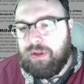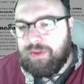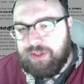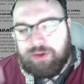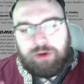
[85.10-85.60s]

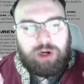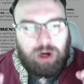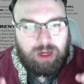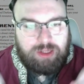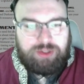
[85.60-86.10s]
These are
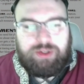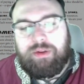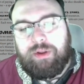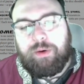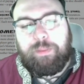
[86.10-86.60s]
costs
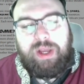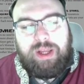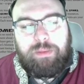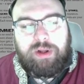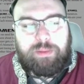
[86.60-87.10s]
that are
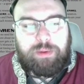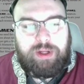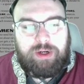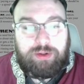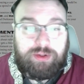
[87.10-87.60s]
paid by the
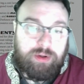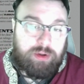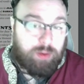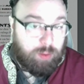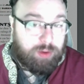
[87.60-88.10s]
players
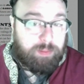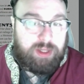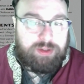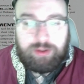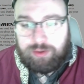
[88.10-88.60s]
or the
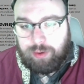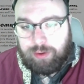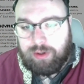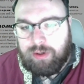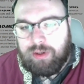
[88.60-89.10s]
maze controller.